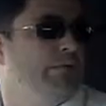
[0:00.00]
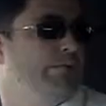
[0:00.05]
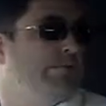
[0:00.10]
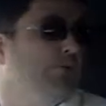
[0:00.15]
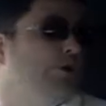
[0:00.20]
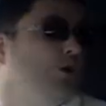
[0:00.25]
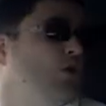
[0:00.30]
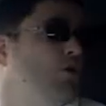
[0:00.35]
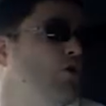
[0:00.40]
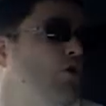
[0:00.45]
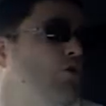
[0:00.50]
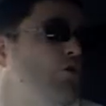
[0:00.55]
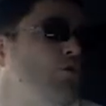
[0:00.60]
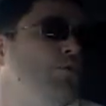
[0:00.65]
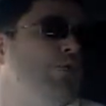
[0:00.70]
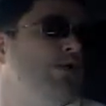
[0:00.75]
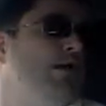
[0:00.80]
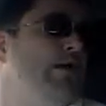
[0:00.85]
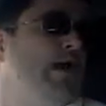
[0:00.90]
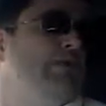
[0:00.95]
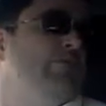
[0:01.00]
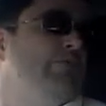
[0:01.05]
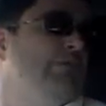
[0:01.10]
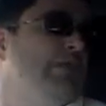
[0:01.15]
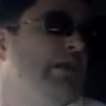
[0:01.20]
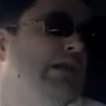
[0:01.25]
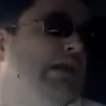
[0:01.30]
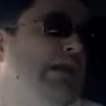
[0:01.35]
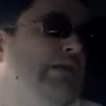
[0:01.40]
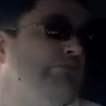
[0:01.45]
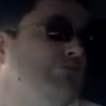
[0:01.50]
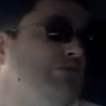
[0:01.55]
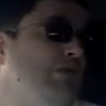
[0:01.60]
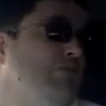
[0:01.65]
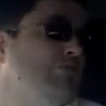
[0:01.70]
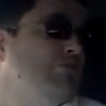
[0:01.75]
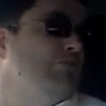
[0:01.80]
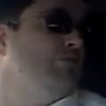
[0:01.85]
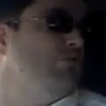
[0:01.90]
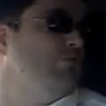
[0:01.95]
Going to look all the way over my left
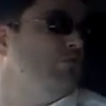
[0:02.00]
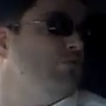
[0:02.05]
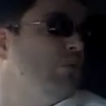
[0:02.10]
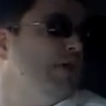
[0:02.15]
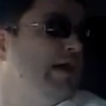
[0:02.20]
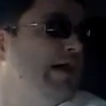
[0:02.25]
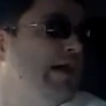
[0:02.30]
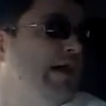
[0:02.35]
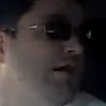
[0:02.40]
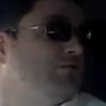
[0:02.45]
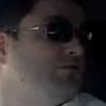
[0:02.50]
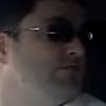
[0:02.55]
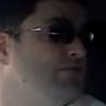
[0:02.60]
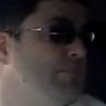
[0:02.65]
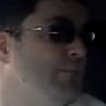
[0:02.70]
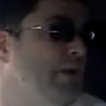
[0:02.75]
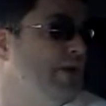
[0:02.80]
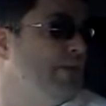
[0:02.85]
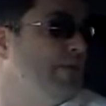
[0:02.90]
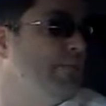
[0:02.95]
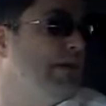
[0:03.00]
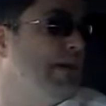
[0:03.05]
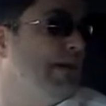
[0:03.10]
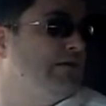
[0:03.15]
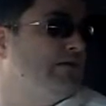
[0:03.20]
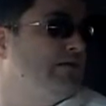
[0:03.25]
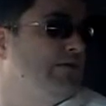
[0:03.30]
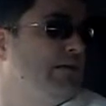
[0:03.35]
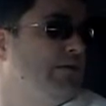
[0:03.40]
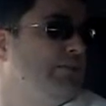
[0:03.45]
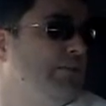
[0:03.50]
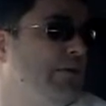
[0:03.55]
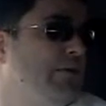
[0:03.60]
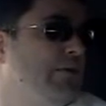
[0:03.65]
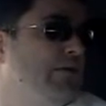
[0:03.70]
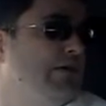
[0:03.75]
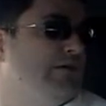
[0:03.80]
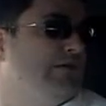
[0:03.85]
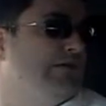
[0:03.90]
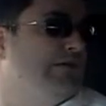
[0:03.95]
shoulder, all the way out to where the back seat
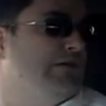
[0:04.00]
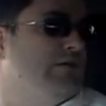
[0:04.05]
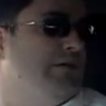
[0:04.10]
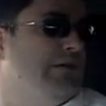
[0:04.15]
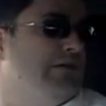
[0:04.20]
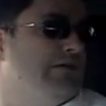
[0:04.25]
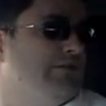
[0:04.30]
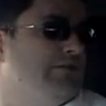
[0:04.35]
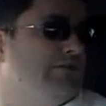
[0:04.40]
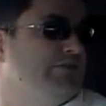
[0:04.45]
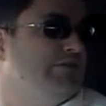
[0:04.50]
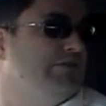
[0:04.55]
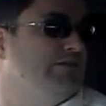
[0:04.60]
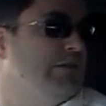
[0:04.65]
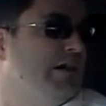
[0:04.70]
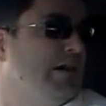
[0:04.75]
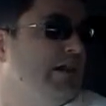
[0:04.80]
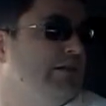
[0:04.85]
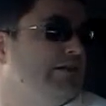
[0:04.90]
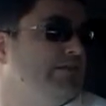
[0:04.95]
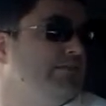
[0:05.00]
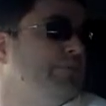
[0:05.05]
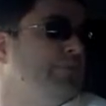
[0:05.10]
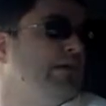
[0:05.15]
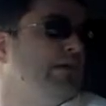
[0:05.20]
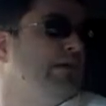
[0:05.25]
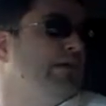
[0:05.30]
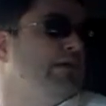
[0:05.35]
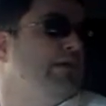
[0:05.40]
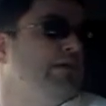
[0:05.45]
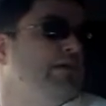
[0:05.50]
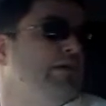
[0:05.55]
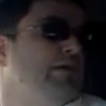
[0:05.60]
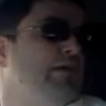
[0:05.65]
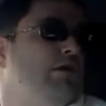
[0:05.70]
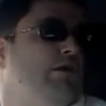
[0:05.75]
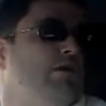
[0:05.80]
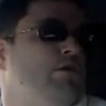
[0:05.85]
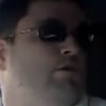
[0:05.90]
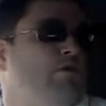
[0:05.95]
belt is on the passenger side.
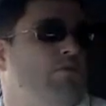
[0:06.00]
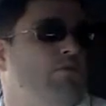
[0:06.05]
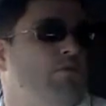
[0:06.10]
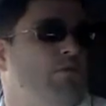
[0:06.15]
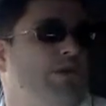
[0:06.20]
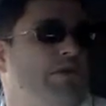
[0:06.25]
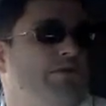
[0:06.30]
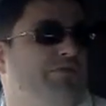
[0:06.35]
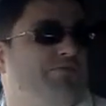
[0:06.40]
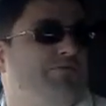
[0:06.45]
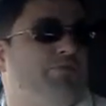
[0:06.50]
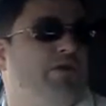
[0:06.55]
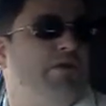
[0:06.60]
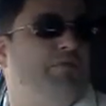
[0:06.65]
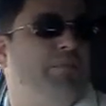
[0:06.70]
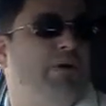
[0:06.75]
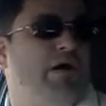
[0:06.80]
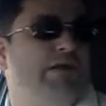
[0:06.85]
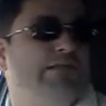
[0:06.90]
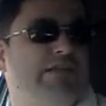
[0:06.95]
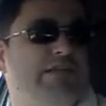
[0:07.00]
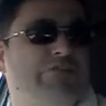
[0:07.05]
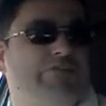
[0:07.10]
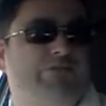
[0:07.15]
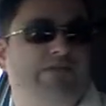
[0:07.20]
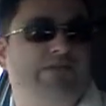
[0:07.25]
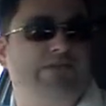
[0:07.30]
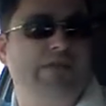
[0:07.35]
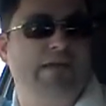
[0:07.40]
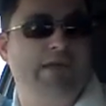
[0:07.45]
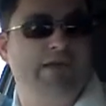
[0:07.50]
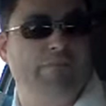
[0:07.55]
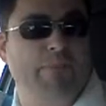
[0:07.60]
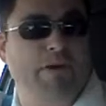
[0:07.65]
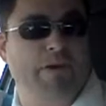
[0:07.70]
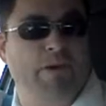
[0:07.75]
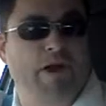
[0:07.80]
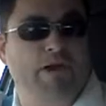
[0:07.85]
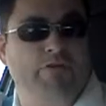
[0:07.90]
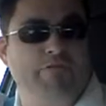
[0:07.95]
Going to look all the way through, past every seat
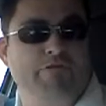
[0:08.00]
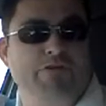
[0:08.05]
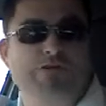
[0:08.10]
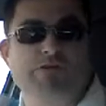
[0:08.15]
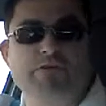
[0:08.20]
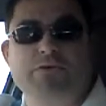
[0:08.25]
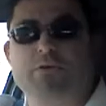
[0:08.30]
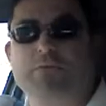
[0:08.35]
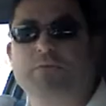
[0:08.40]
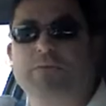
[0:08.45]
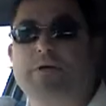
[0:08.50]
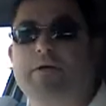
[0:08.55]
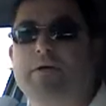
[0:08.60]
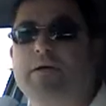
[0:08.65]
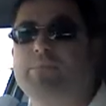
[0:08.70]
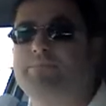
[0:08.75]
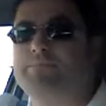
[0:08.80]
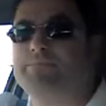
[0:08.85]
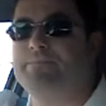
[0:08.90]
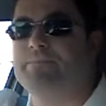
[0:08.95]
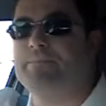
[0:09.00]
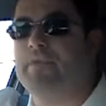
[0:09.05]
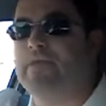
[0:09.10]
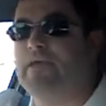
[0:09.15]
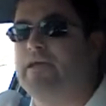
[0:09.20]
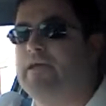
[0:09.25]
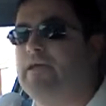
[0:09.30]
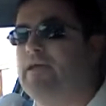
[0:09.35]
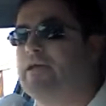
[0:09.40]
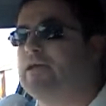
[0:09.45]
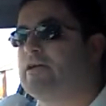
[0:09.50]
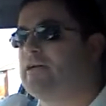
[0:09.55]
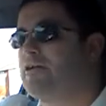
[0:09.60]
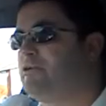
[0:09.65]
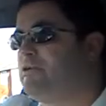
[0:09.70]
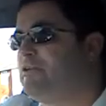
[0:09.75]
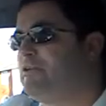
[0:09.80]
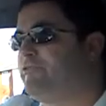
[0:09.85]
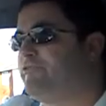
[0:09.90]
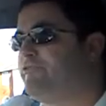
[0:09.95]
belt, every door mirror,
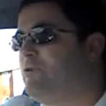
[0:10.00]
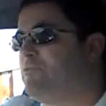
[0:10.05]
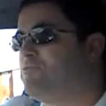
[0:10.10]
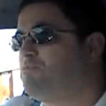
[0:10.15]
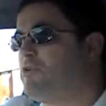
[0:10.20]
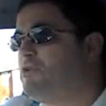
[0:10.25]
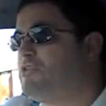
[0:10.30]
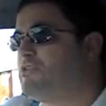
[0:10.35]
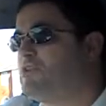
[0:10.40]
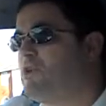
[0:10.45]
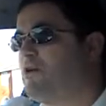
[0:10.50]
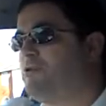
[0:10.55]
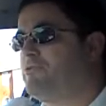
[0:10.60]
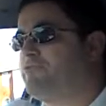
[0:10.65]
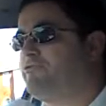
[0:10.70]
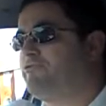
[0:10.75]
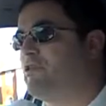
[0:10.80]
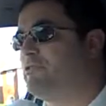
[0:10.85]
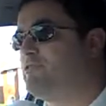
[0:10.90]
including the front window and the